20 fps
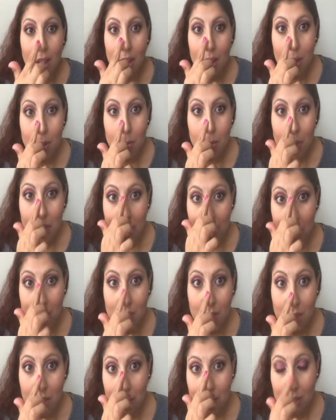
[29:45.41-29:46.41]
I
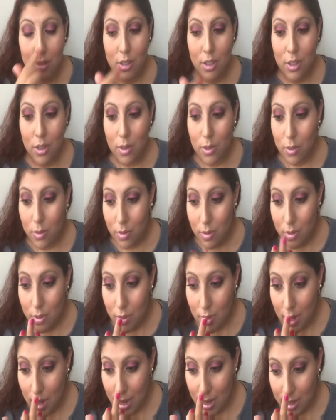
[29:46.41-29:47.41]
did, you know,
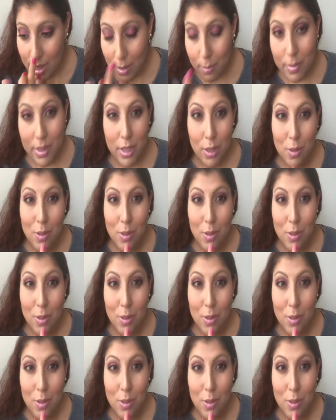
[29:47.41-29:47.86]
highlight my